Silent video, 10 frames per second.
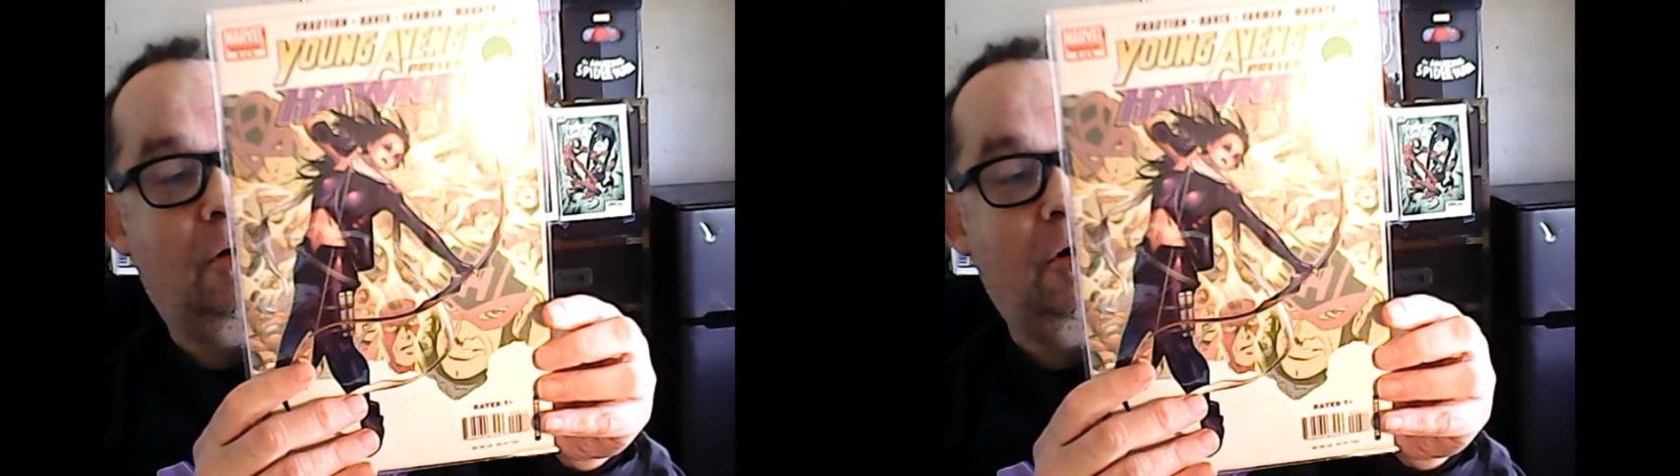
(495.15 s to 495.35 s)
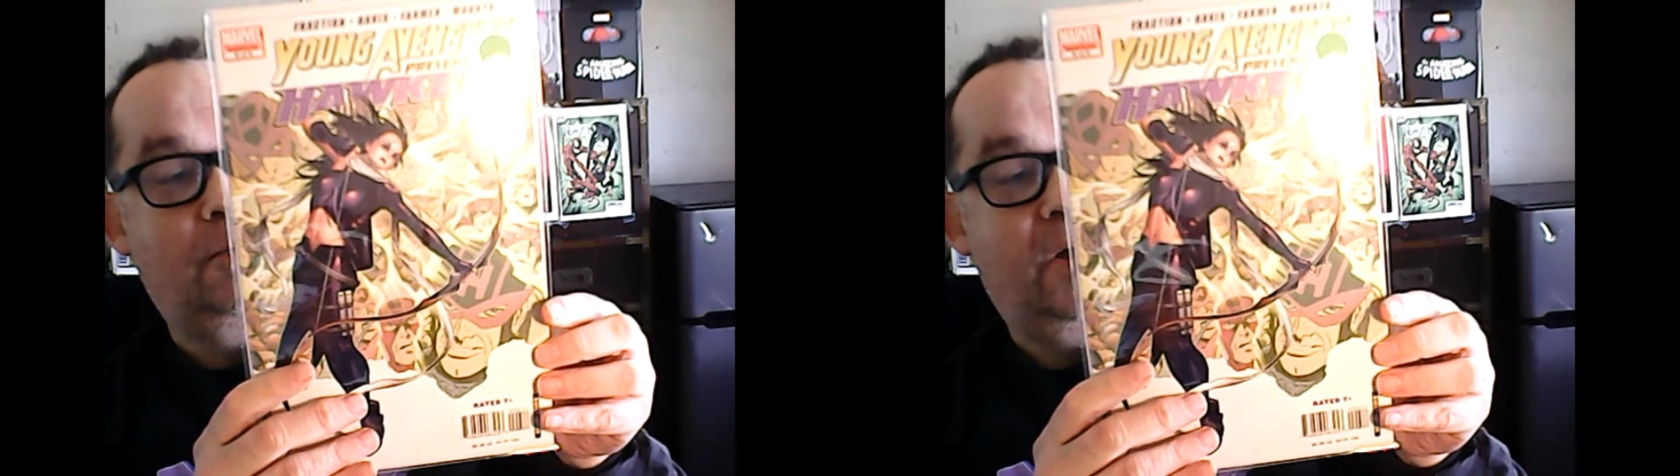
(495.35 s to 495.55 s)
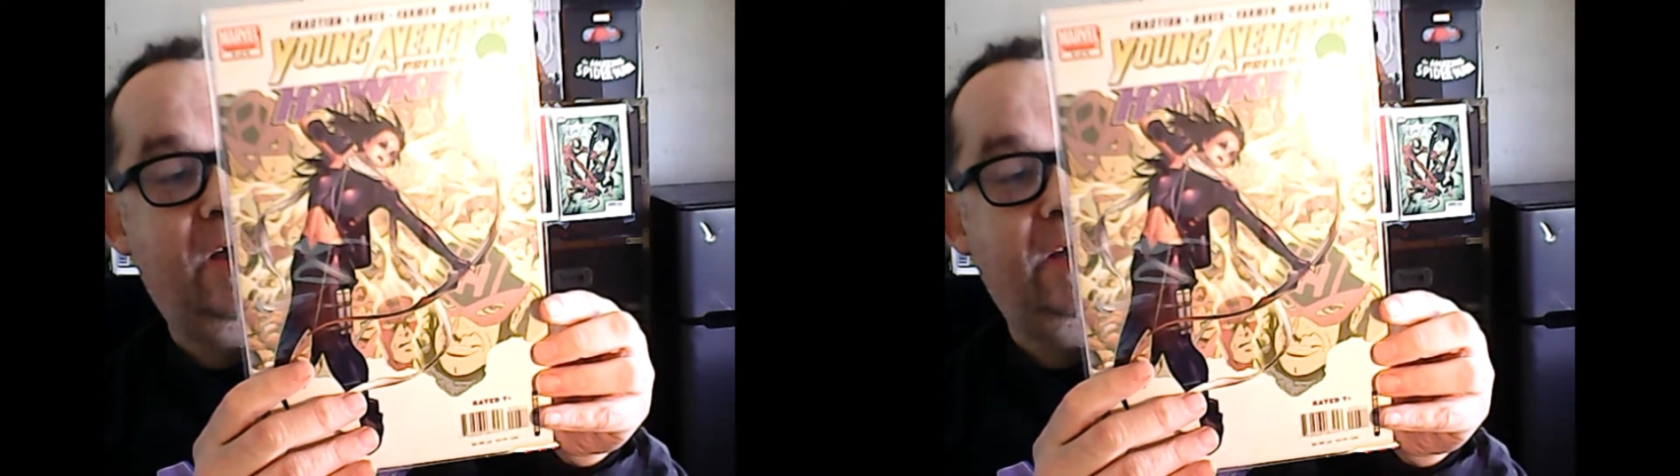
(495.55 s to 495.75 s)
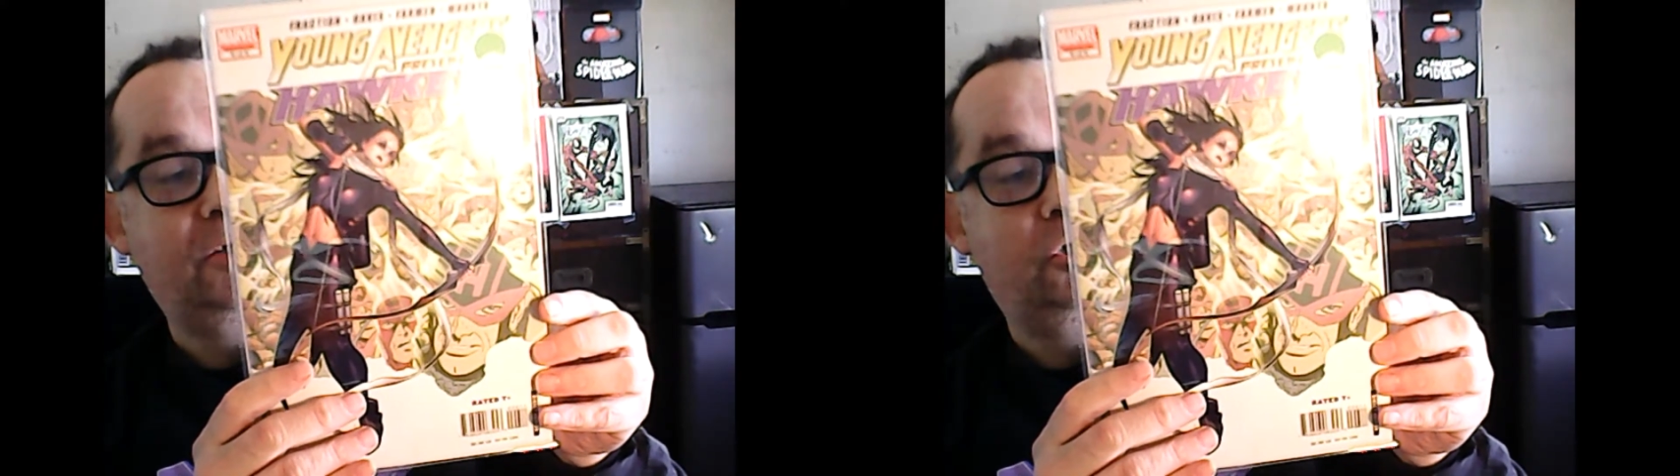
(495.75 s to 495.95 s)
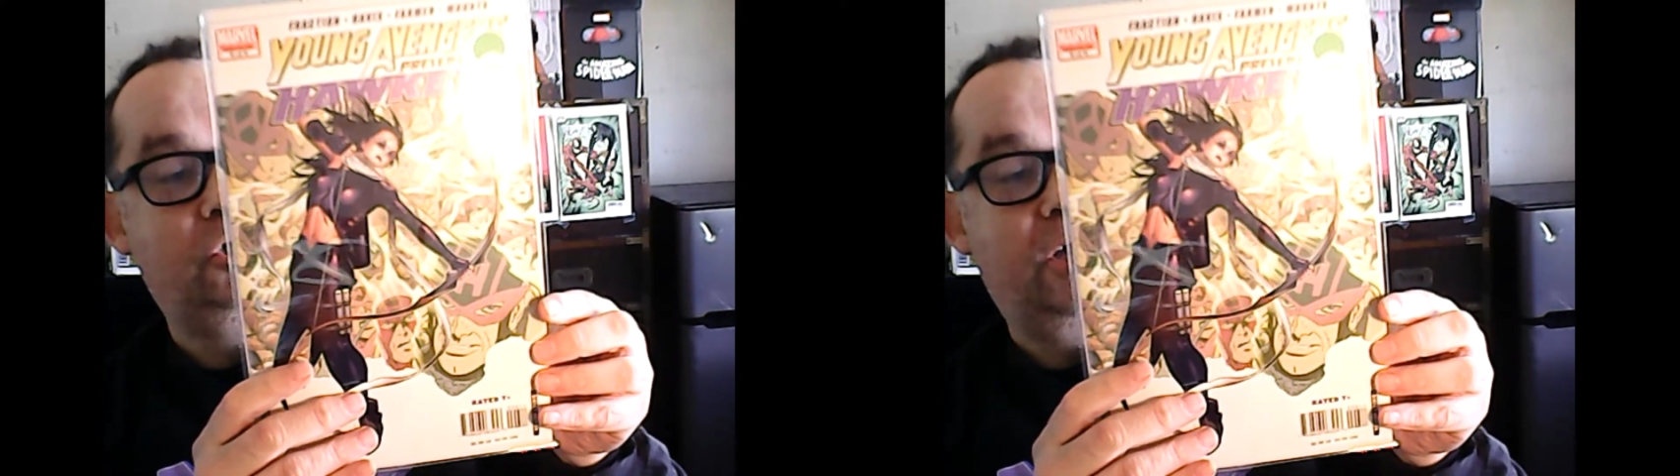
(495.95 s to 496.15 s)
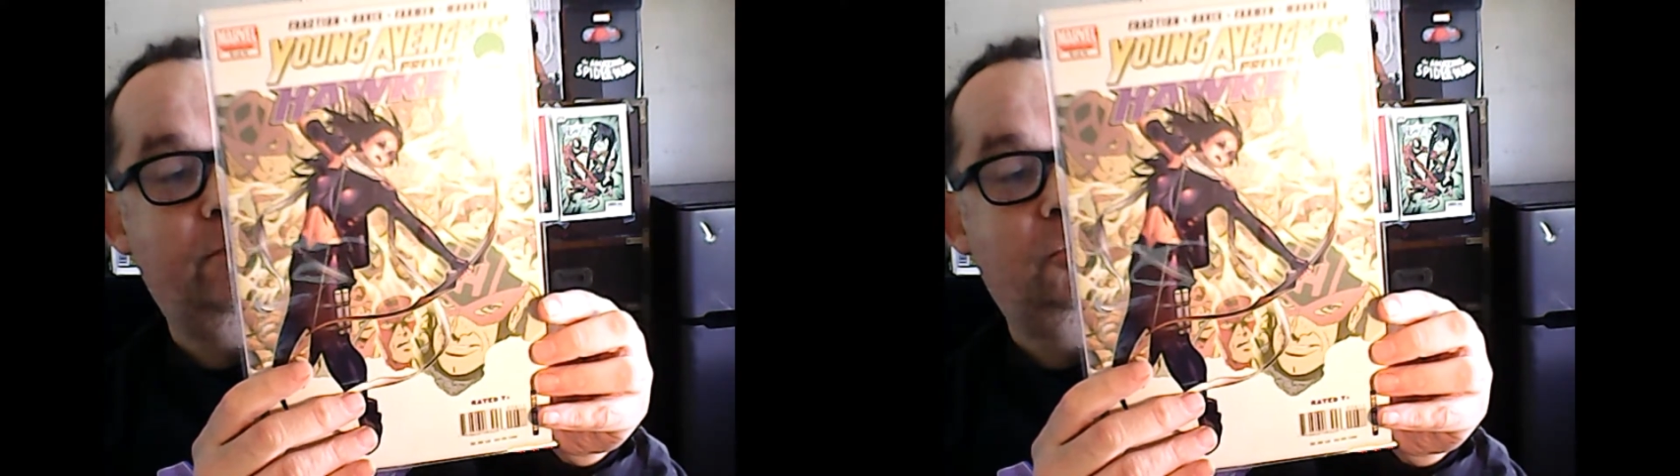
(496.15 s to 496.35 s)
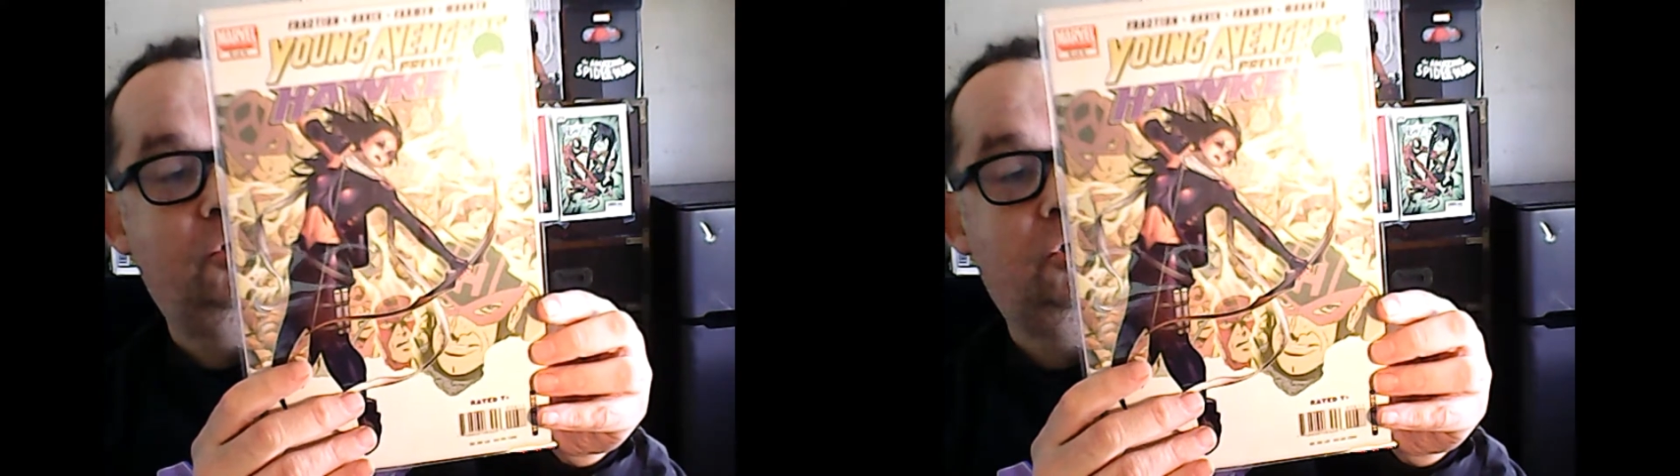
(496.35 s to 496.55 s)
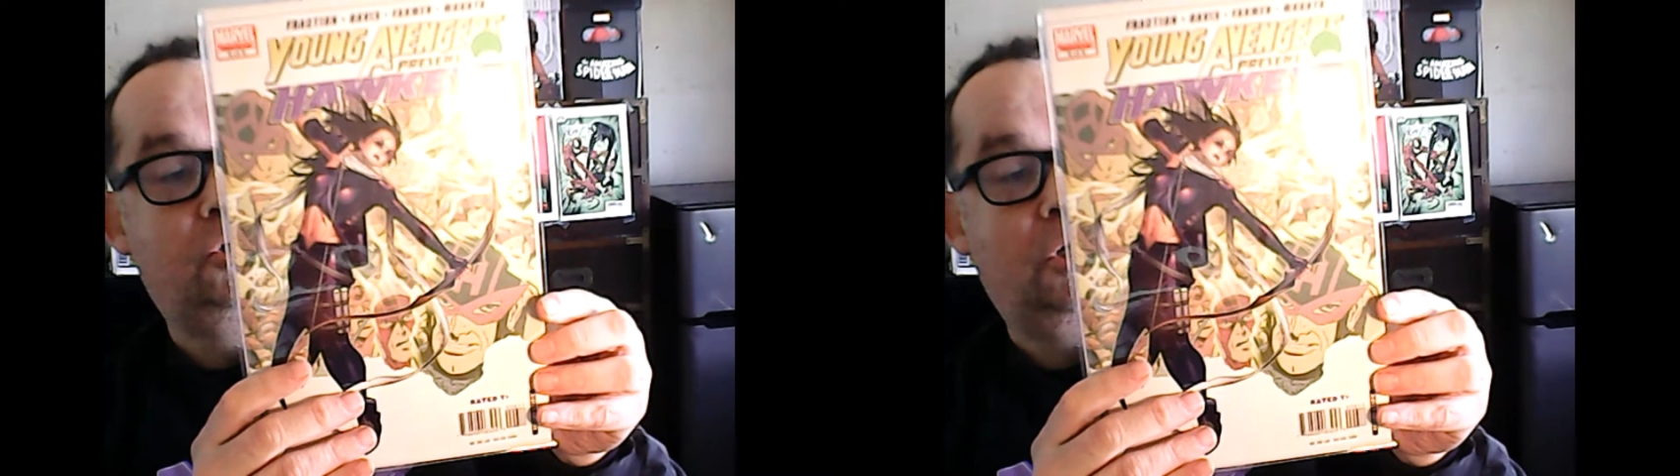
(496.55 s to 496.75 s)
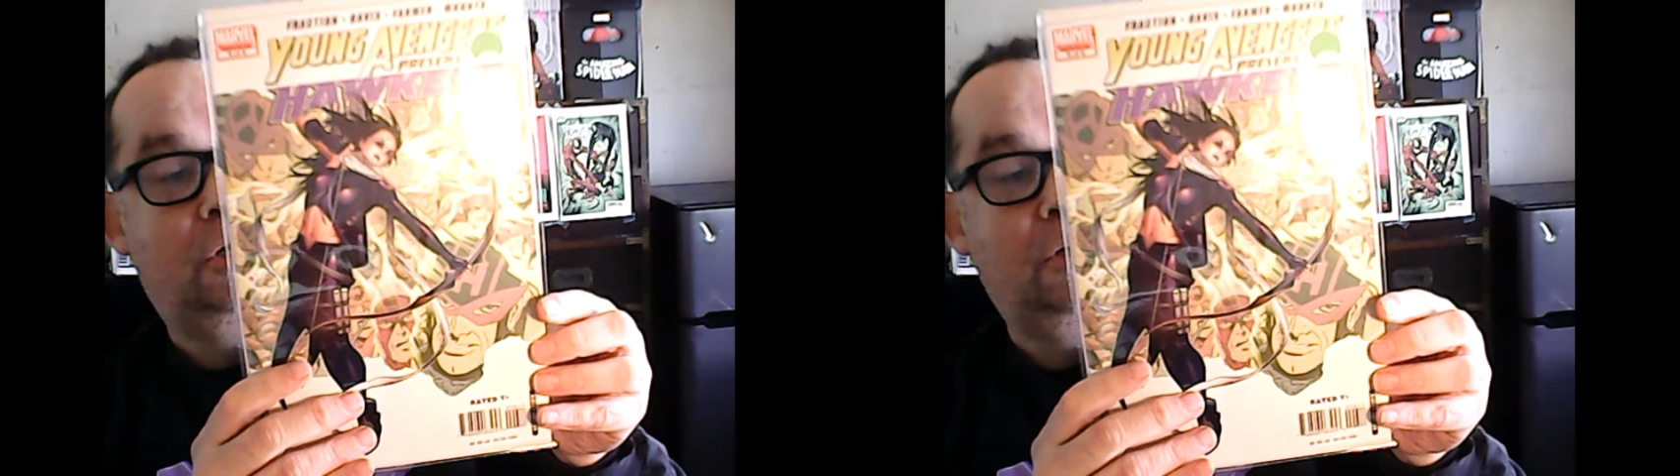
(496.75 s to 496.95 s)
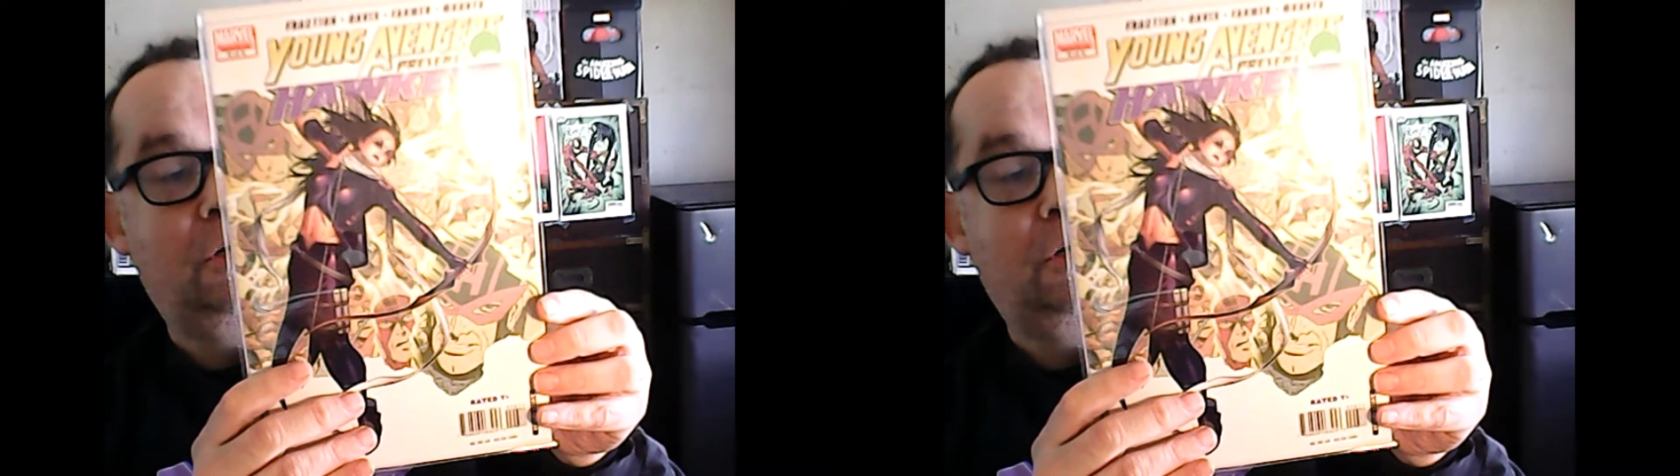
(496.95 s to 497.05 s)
art by Jim Chun.